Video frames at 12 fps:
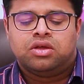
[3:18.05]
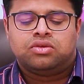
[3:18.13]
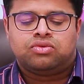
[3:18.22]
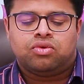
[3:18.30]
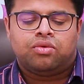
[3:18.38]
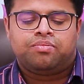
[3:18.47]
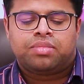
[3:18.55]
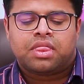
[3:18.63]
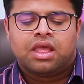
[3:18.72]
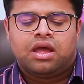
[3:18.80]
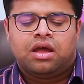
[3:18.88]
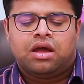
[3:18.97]
So
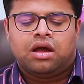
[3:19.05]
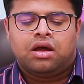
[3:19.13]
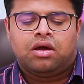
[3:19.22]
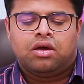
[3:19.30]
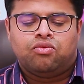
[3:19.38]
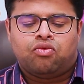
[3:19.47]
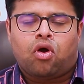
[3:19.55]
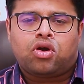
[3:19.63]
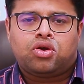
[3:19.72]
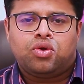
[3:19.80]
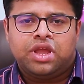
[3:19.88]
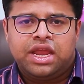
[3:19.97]

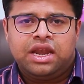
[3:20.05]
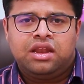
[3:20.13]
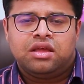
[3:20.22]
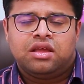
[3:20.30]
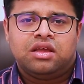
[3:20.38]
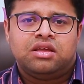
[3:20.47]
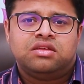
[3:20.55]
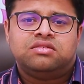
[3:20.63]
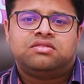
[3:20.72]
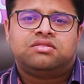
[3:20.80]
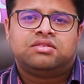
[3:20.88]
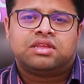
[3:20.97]
what to eat
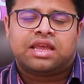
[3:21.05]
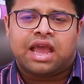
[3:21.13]
is